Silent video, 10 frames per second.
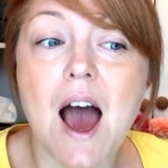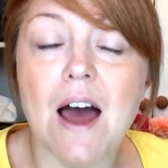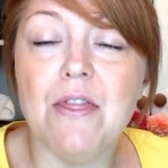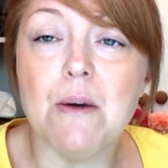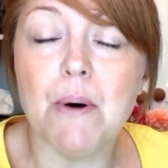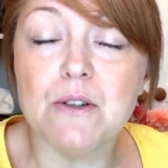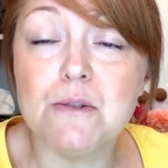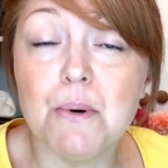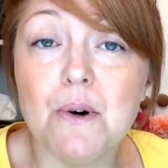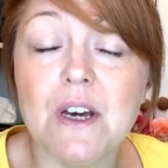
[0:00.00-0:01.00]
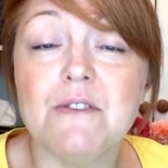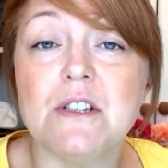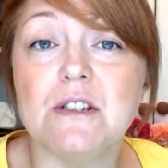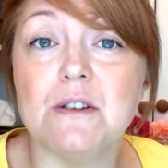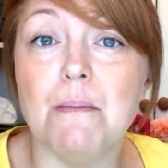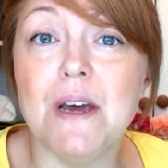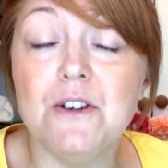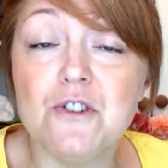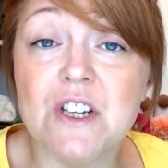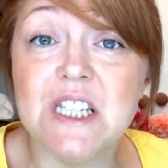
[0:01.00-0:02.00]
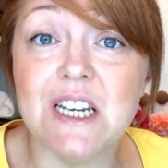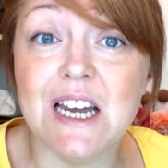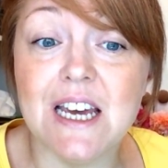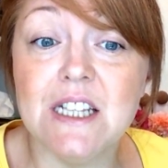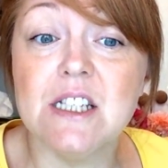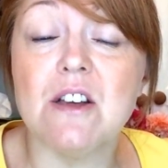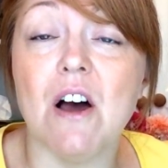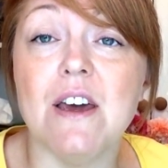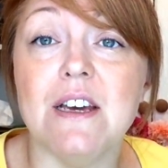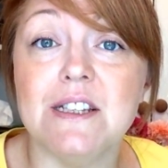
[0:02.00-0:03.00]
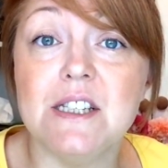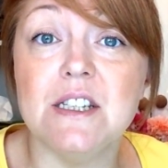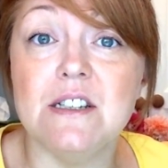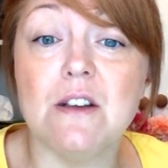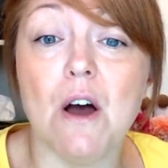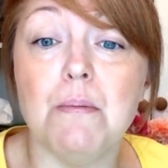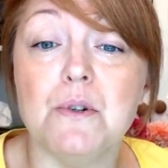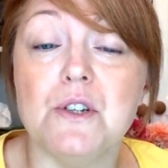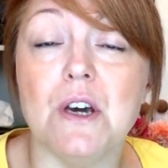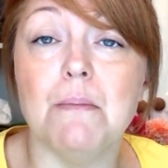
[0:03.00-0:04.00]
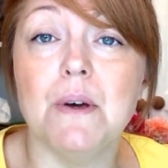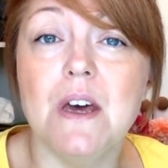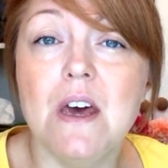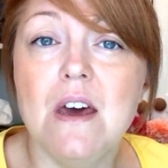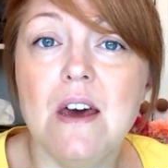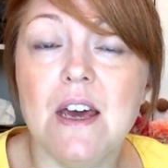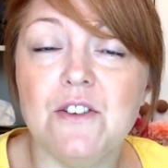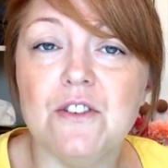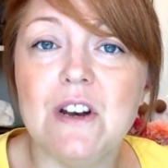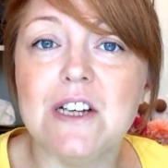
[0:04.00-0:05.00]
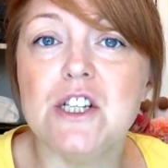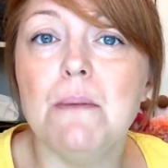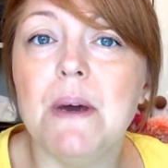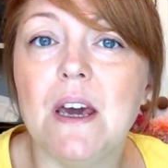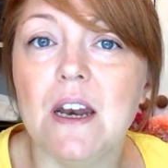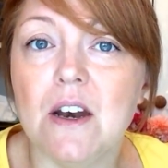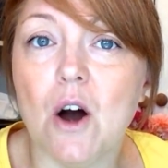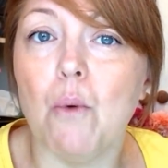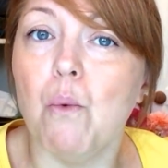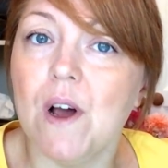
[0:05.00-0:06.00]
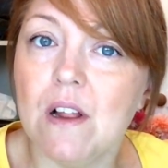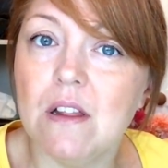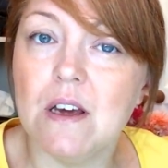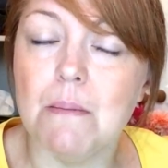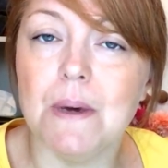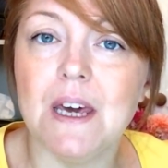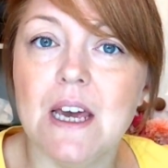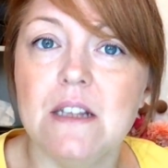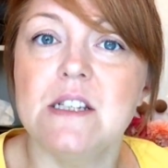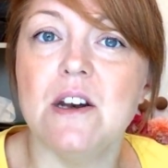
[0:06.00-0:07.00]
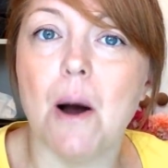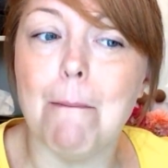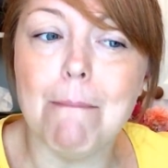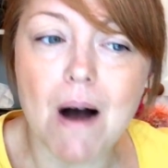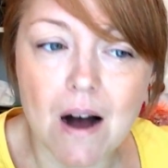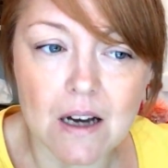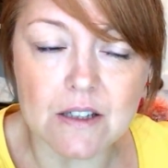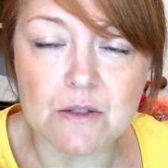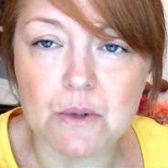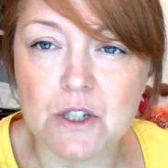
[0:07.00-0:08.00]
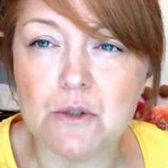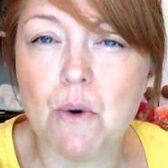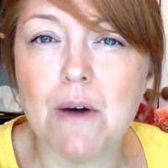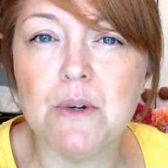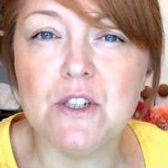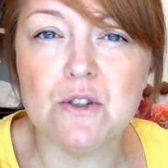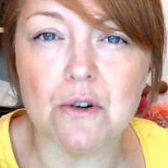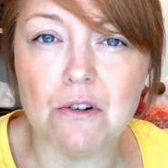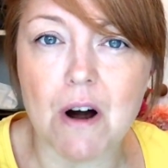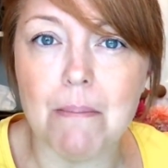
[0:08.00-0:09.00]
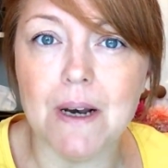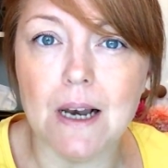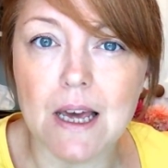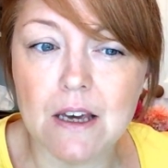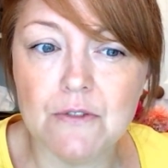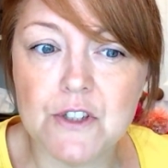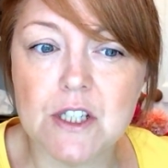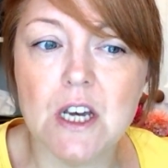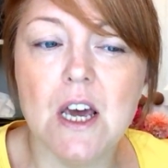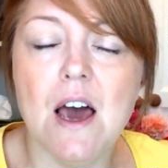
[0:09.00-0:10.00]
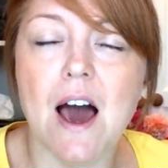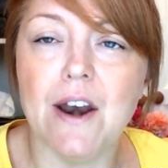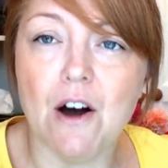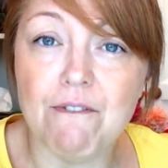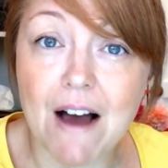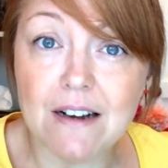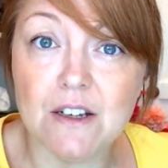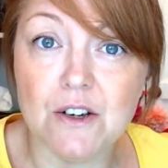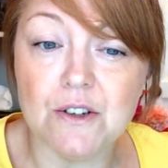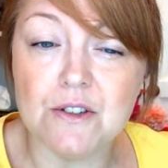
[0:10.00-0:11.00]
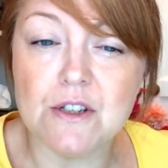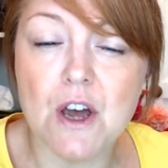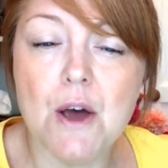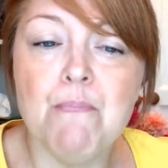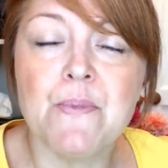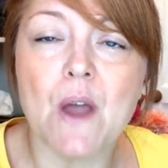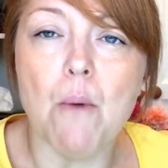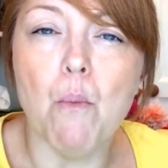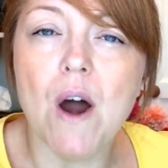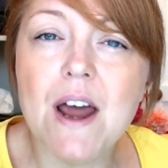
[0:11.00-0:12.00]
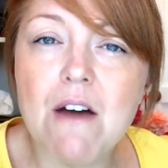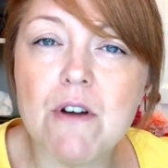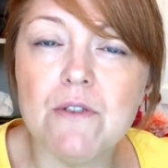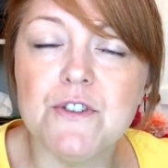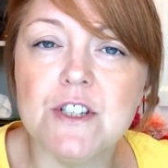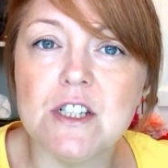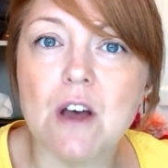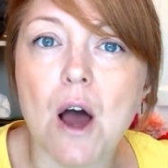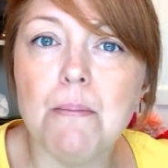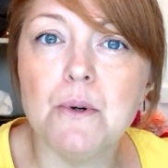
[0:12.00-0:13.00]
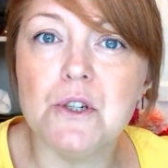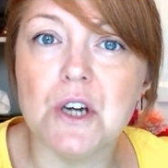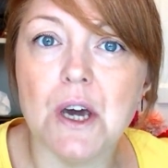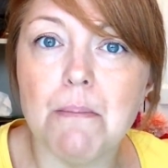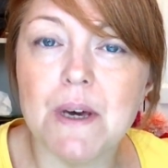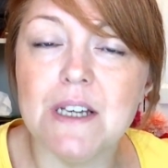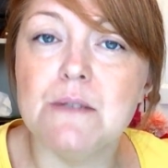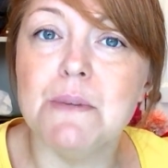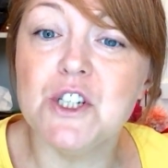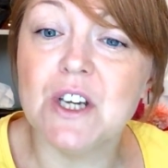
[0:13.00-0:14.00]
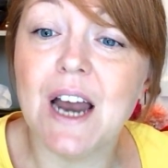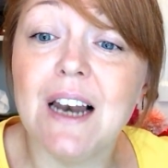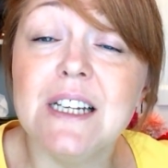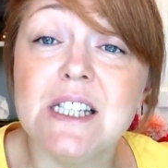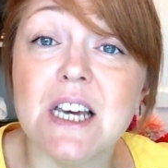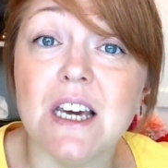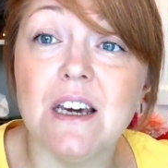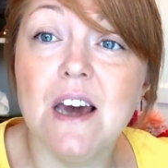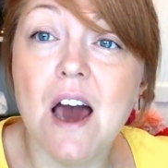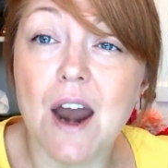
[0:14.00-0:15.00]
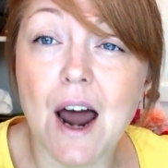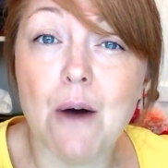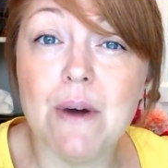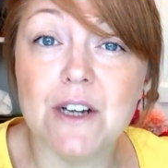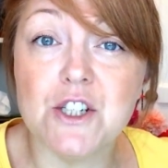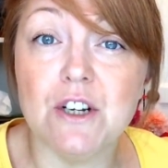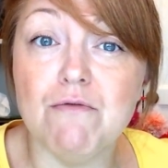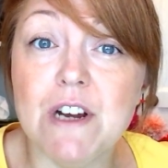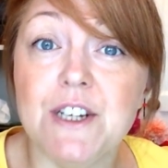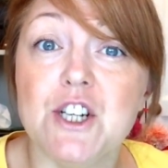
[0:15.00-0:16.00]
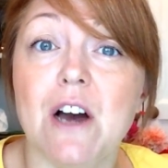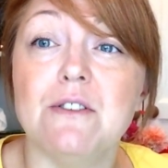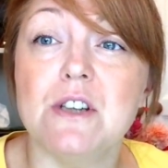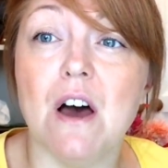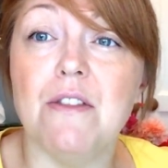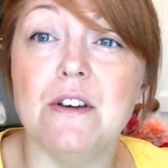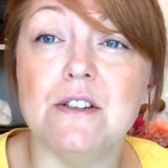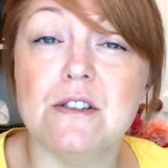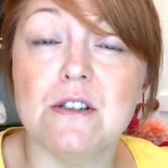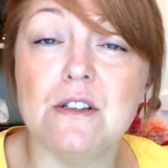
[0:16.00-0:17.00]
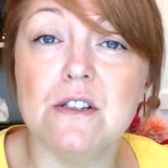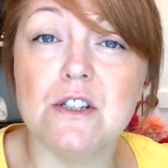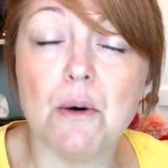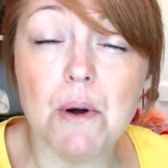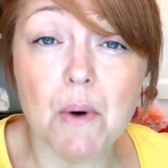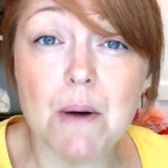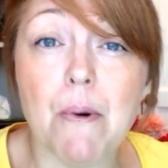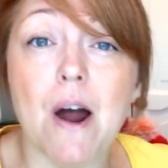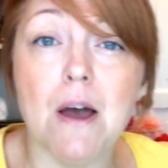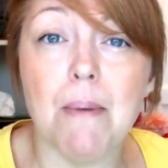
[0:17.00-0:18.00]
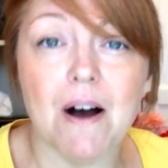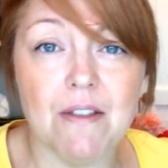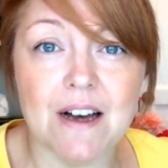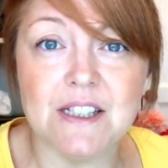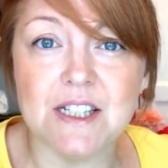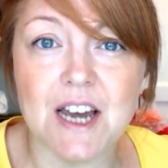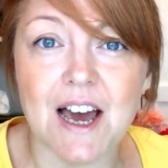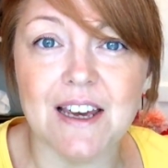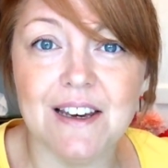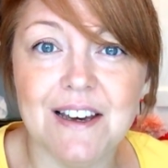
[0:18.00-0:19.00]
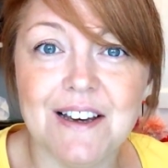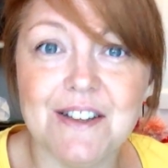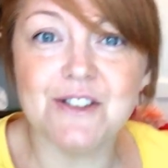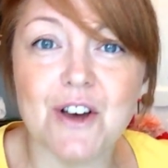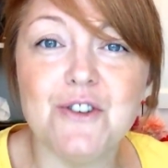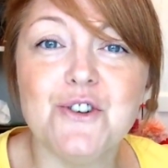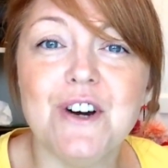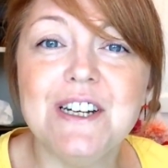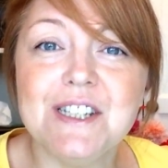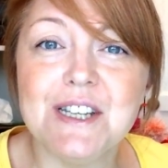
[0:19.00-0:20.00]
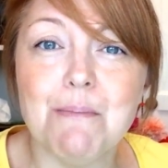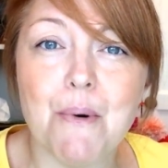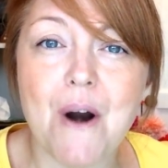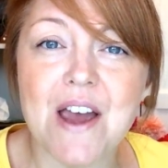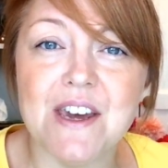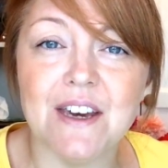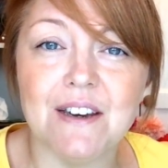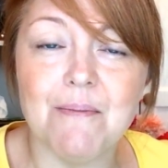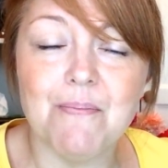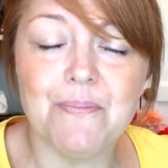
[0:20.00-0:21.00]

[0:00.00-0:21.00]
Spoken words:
And the Apostle Paul gives us some interesting insight into discipleship. It doesn't actually begin in our will, it begins in our mind, which is where we store our beliefs and our values. And one area of discipleship is missionality and how we actually reach out to others. So we want to pray about that today. So join us in praying.